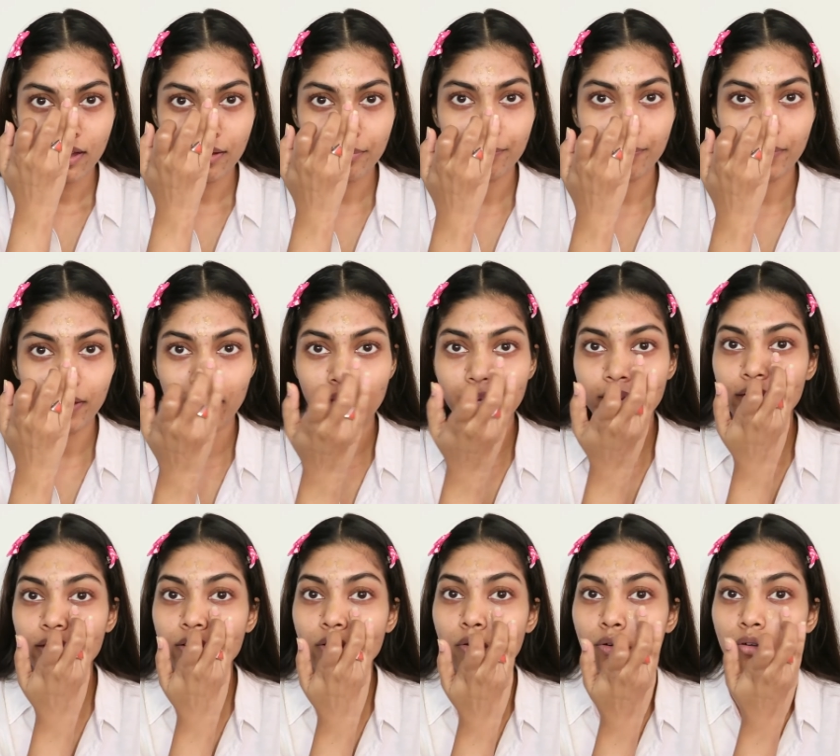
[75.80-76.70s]
apply
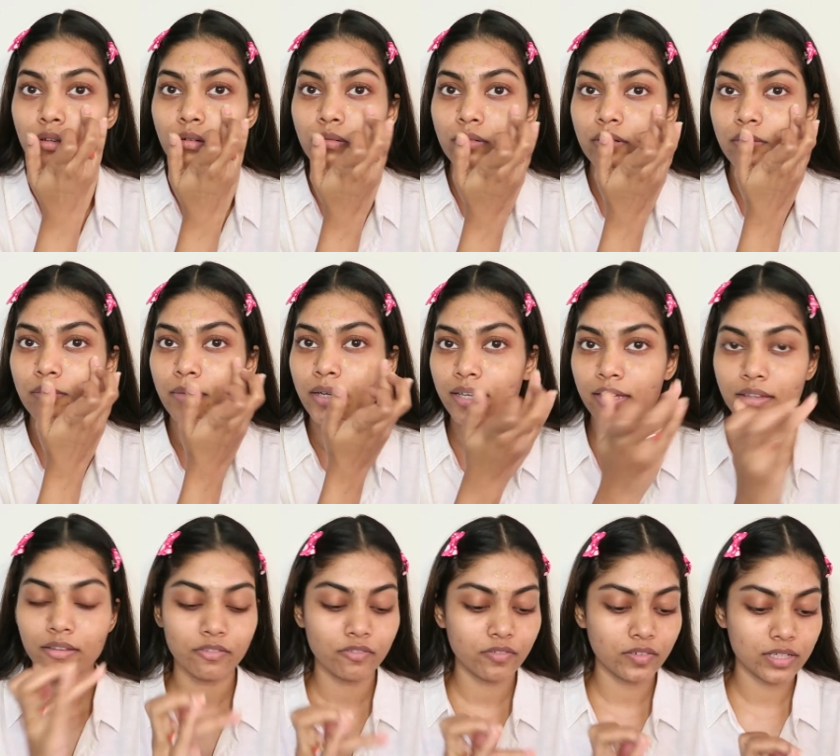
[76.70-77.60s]
it all over
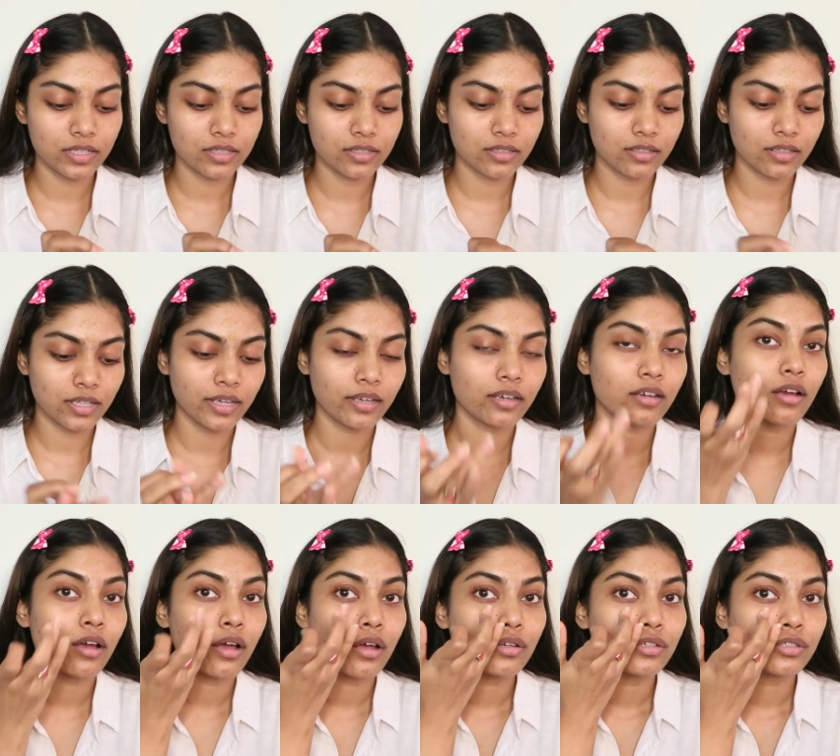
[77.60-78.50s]
my face and like
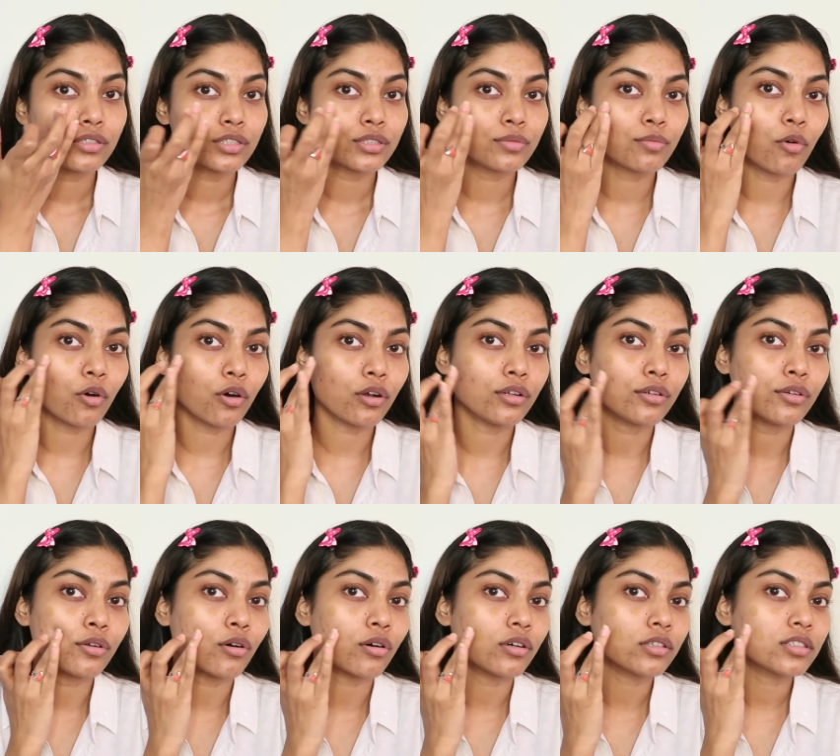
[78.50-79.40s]

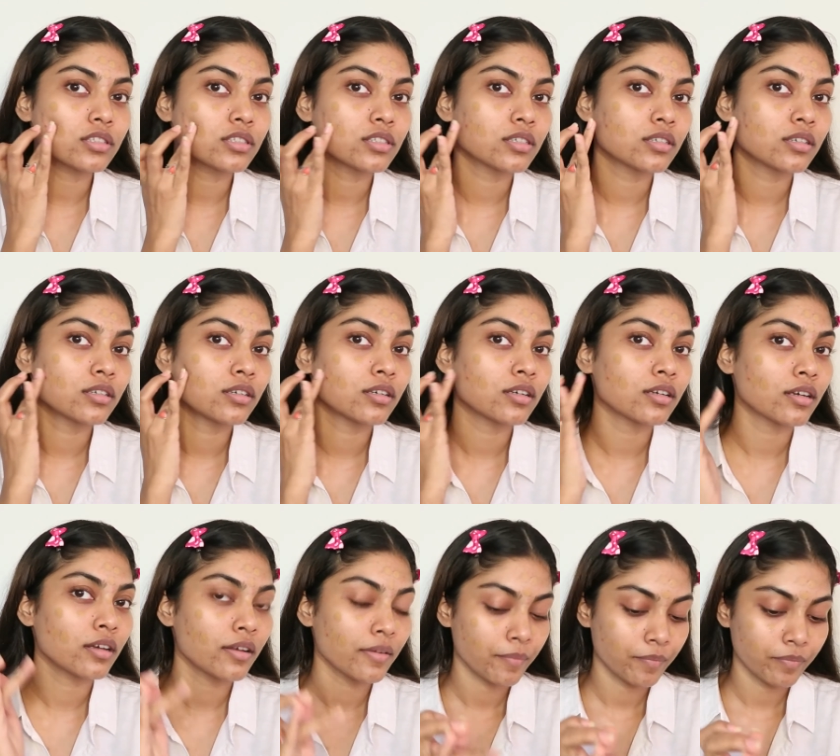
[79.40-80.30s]
small dots.
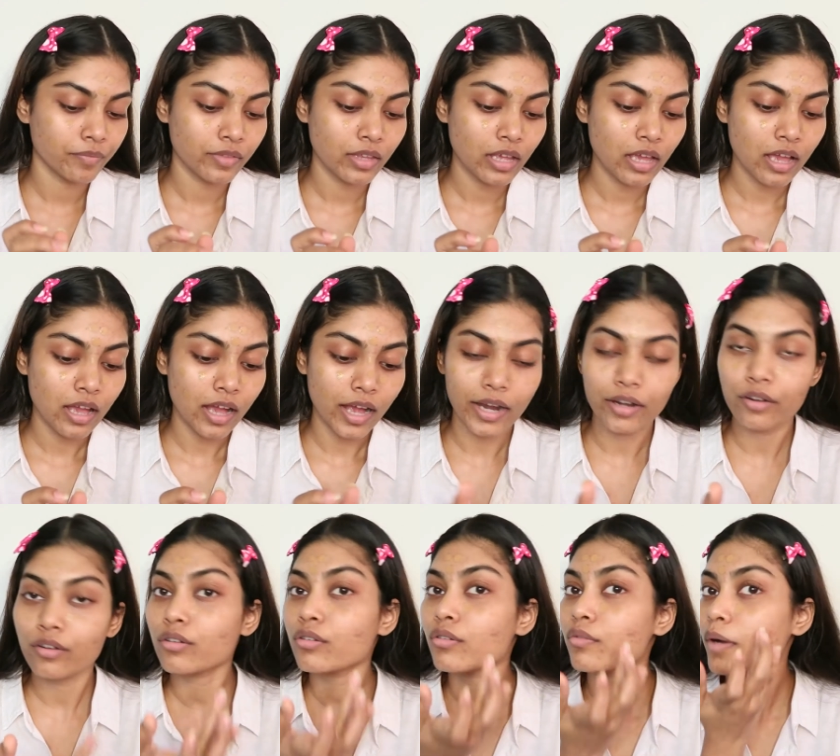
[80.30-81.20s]

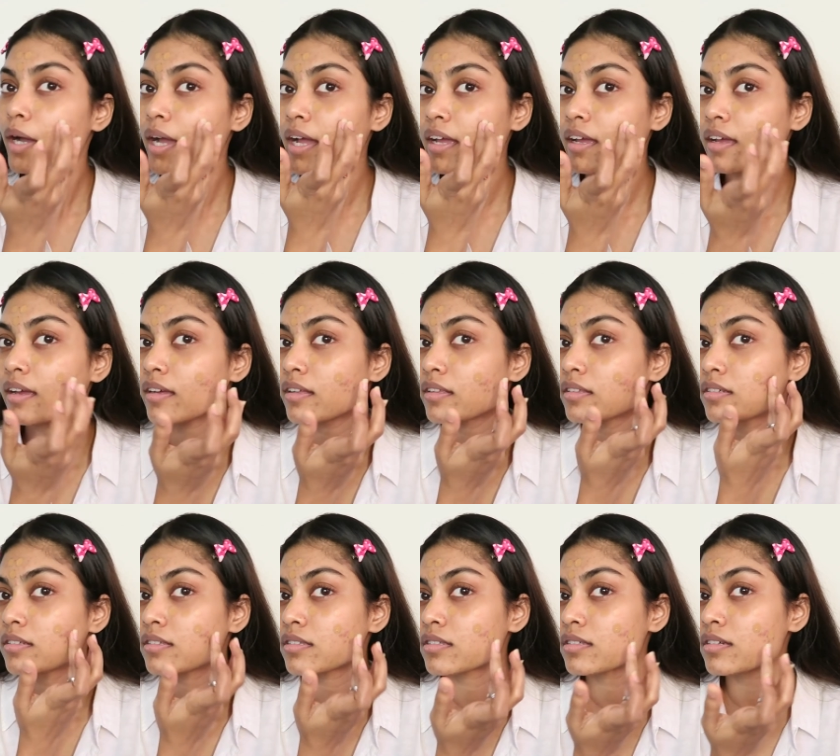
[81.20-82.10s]
I don't know why
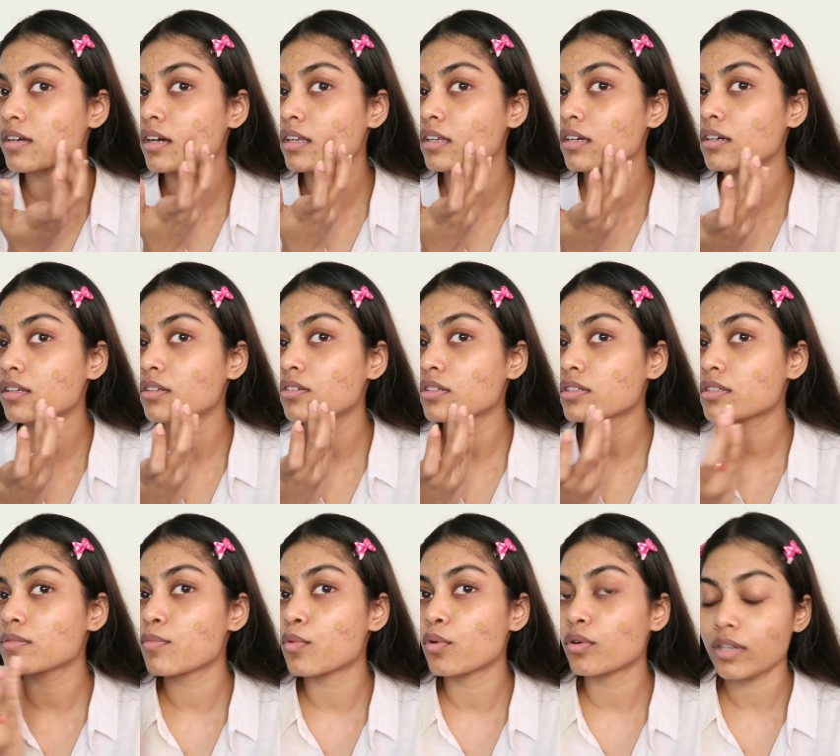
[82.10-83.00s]
this color
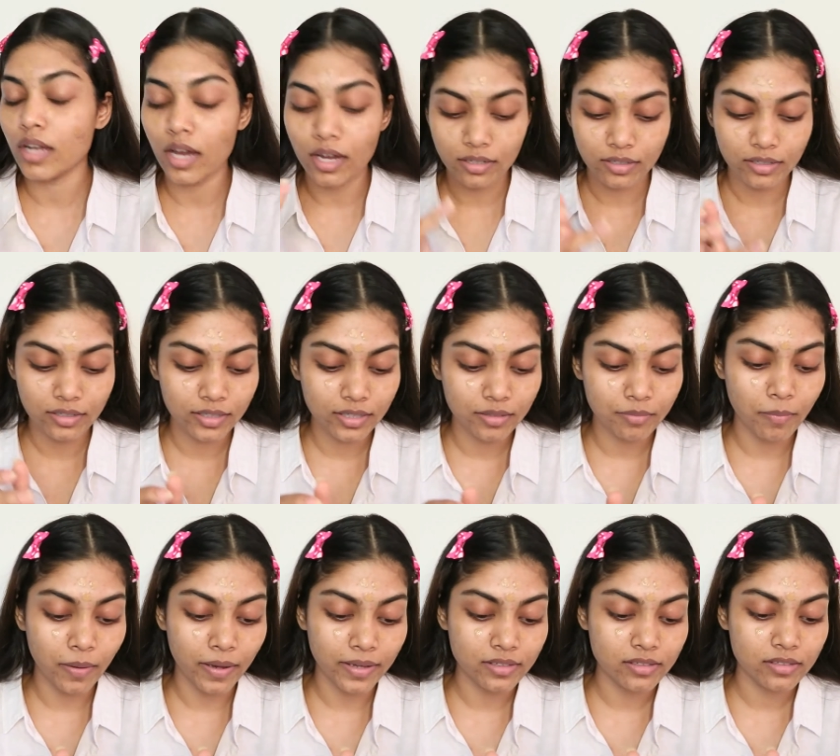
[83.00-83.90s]
looks more darker
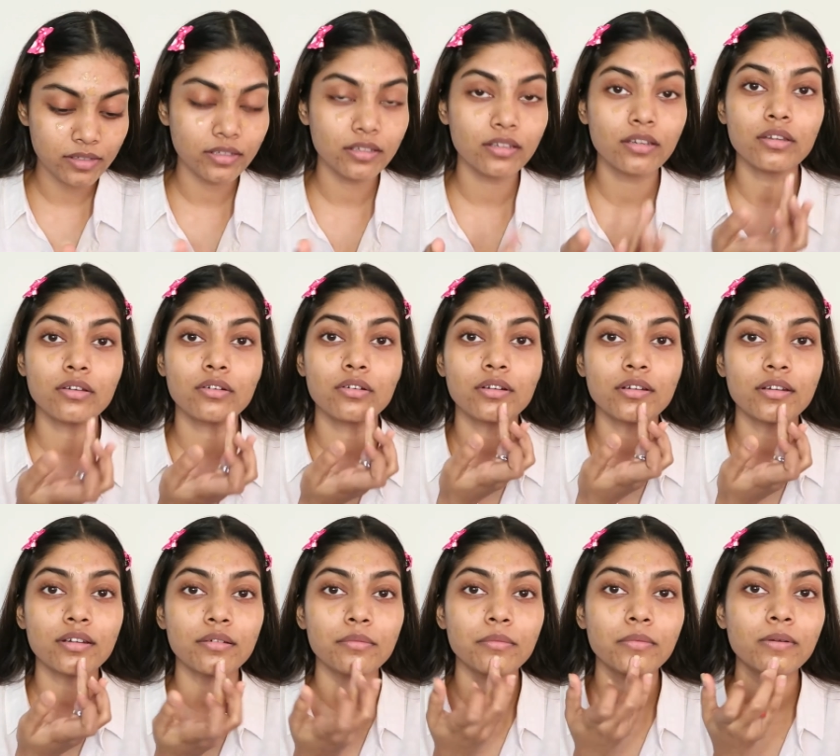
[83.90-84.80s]
than my skin
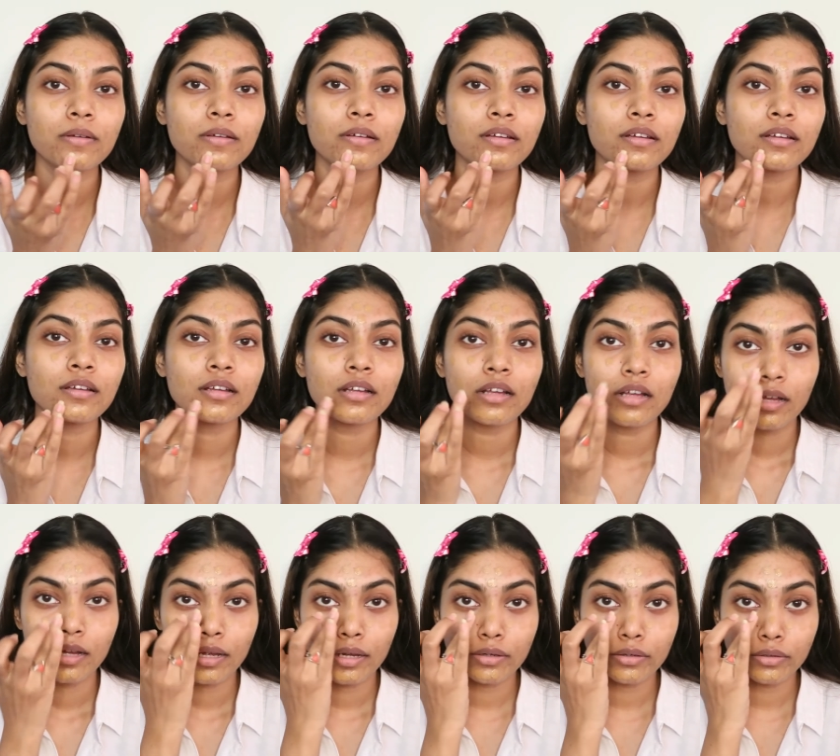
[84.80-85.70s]
tone.
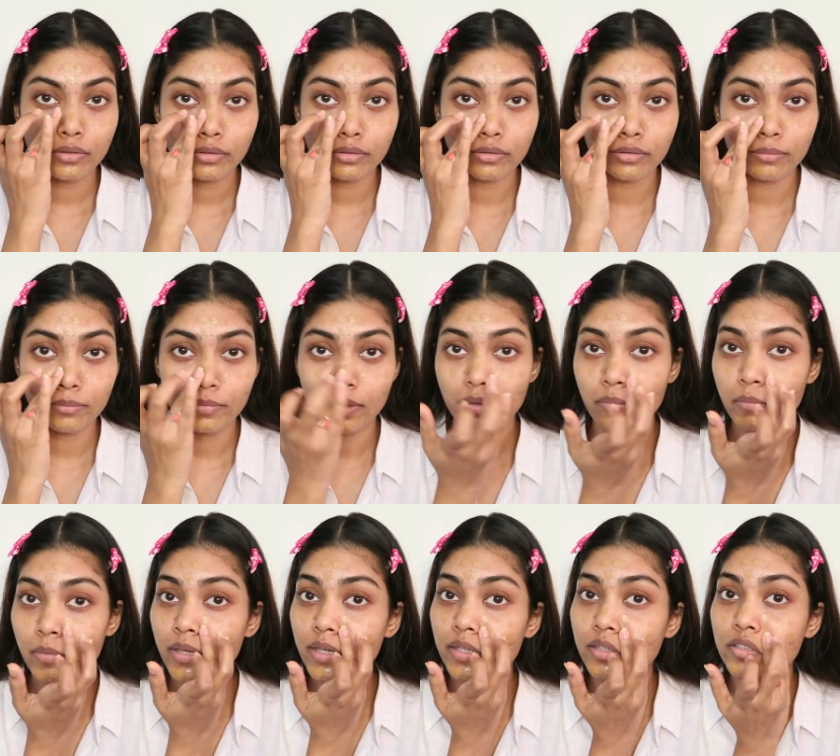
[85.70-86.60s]
I don't know,
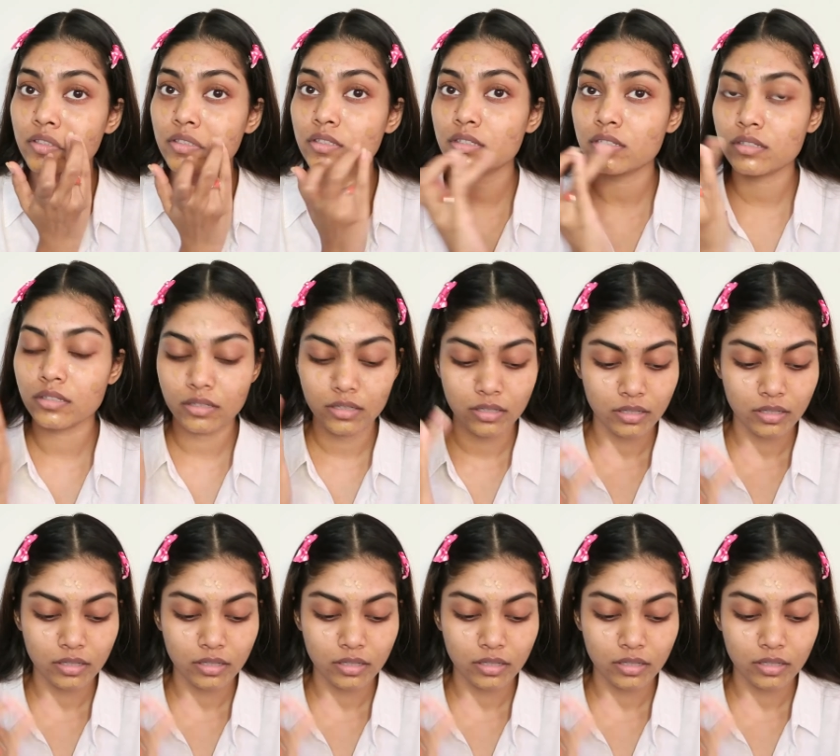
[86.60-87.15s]
maybe I just